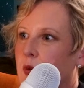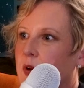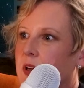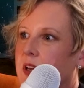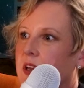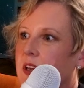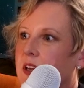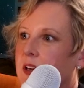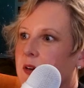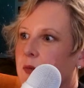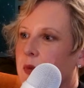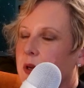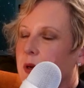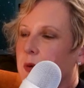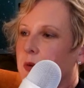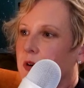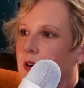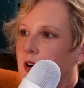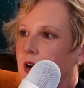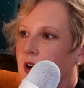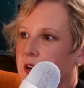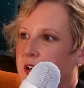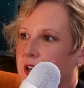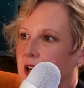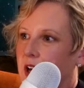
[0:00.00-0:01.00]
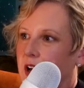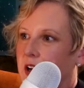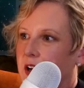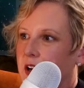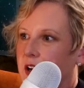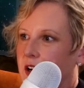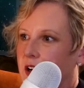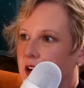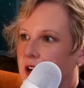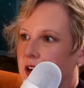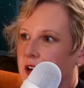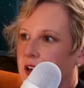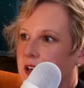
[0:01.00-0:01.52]
when we were all
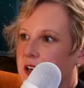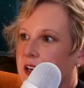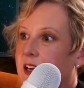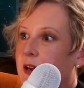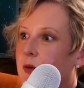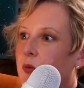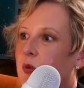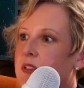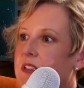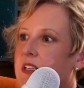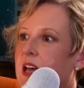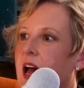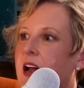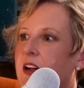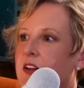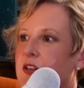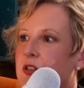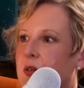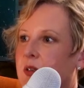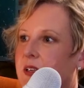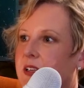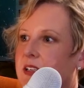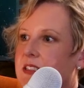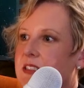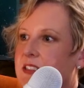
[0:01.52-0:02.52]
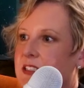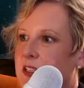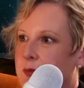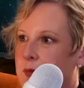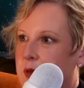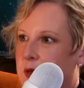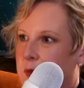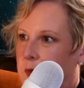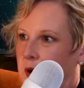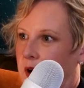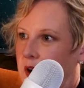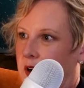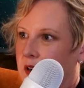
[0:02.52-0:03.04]
younger, it was actually a
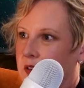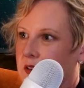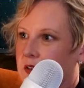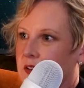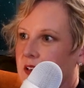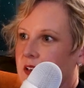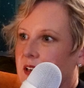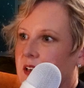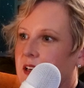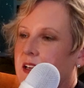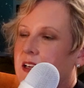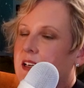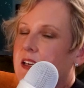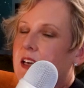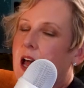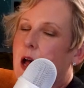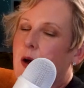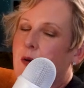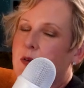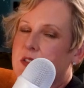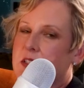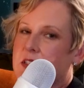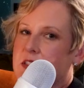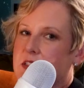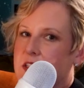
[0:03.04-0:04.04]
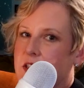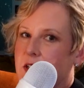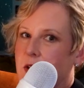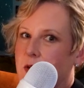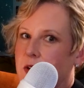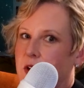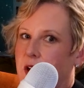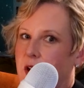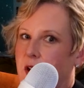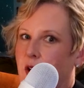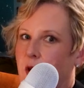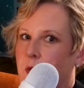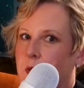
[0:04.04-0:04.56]
Zippy Mart. Now it's a
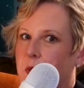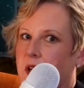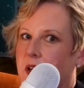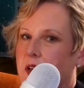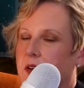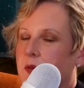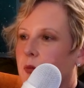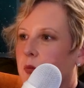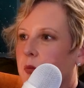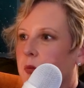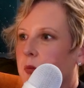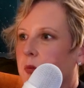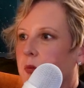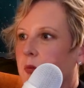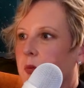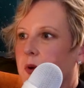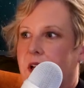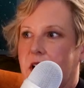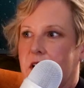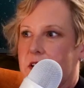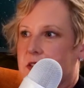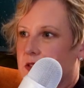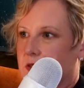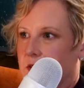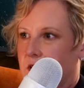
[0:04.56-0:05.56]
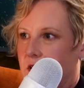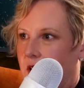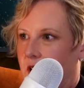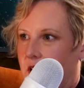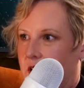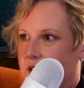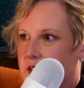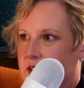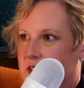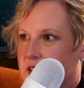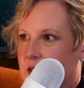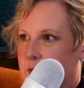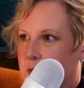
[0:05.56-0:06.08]
Sunoco, but we all still call
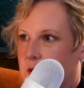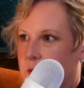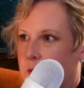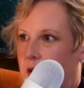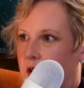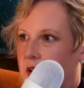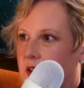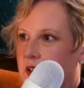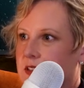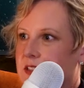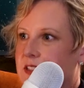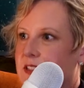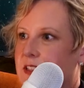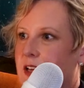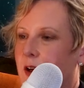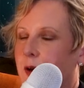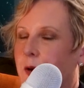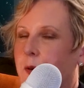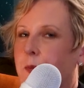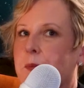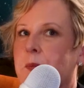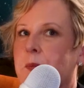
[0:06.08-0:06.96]
it the Zippy Mart. So,